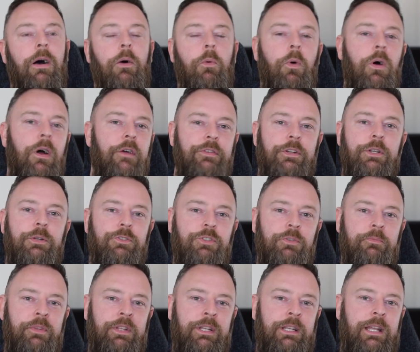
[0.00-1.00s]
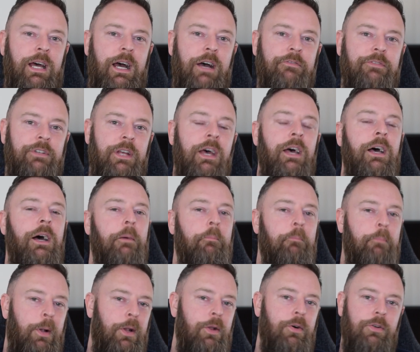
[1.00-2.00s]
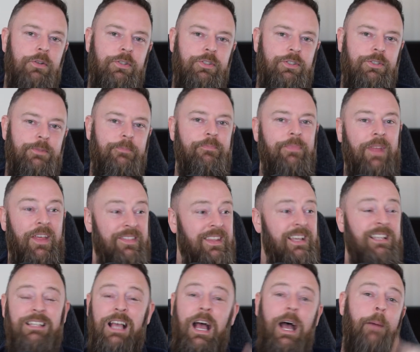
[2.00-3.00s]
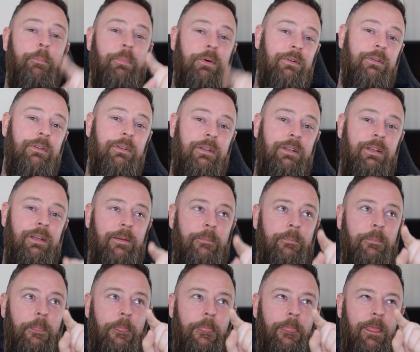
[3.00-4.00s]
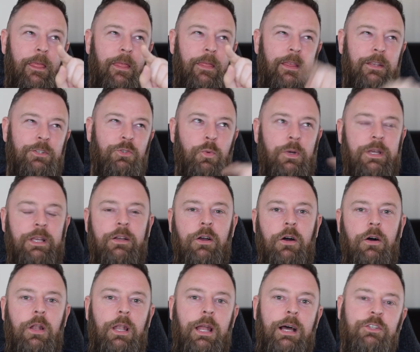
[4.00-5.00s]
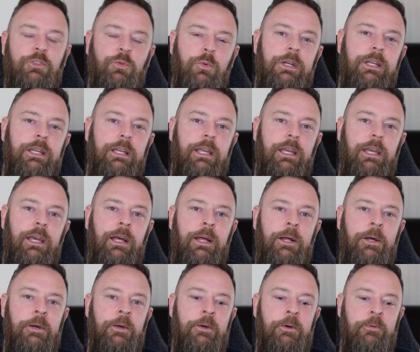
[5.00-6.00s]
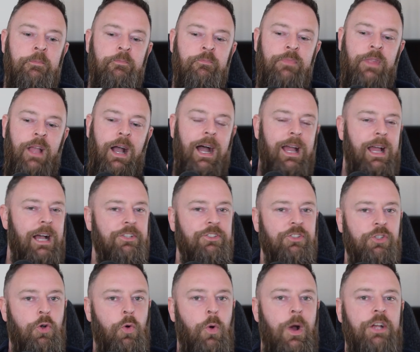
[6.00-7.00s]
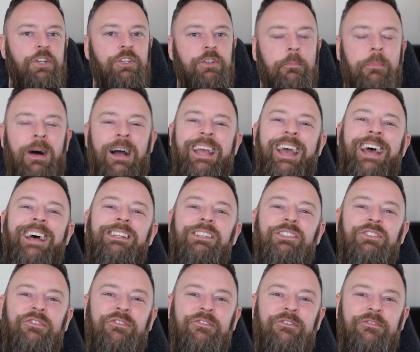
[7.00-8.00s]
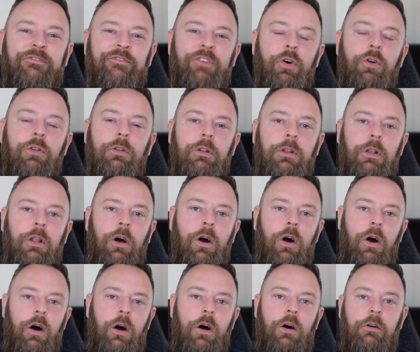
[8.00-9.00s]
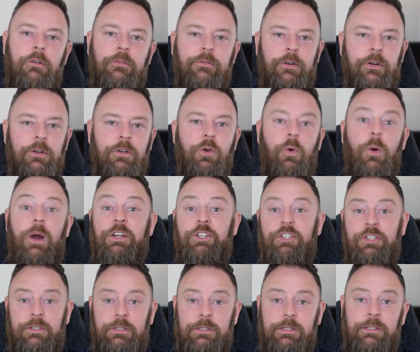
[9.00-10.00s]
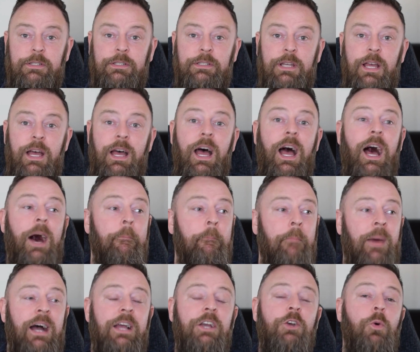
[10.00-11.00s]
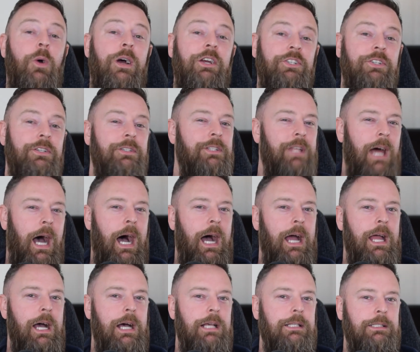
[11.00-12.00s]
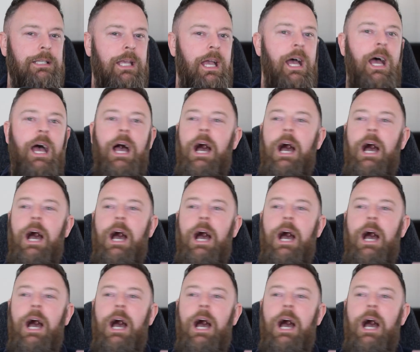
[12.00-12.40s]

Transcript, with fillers: what if i do something daft and plus and this happened this week or last week i asked a question my head is full of questions and my questions that i ask